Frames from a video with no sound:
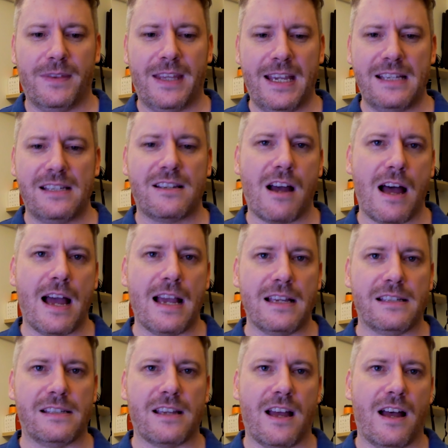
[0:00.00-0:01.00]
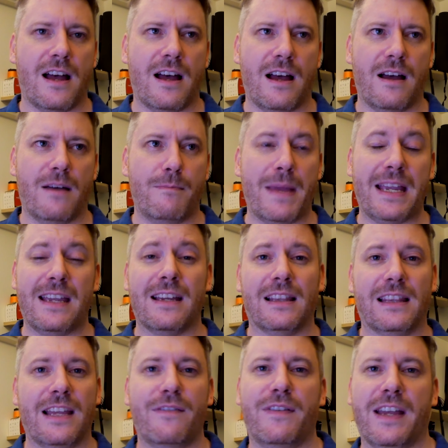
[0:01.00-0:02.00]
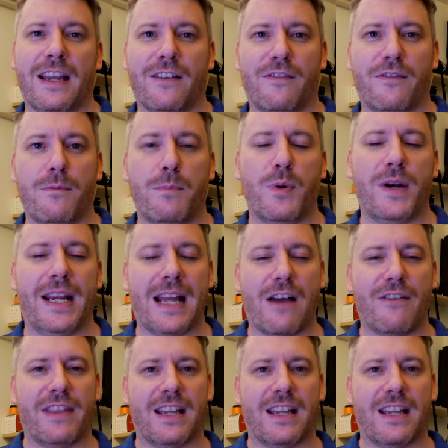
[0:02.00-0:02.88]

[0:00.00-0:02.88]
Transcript: These guys are making a living from putting out